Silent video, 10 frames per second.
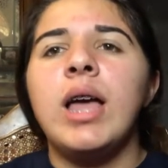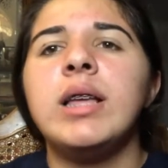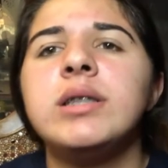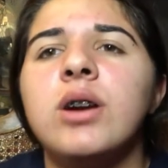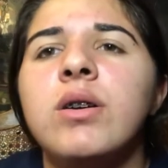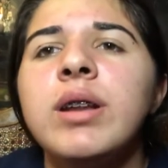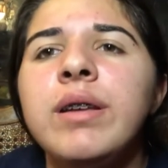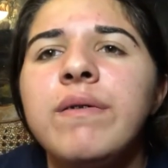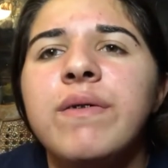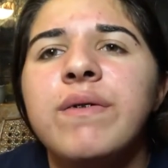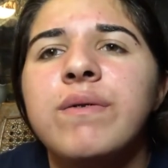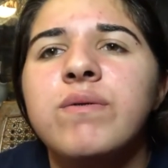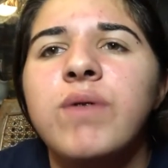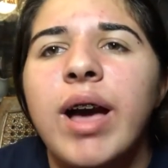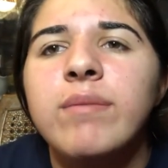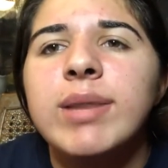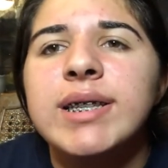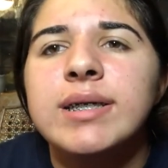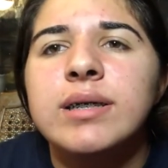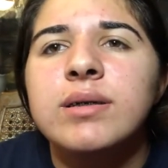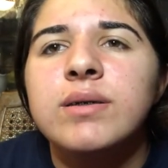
It's already five minutes,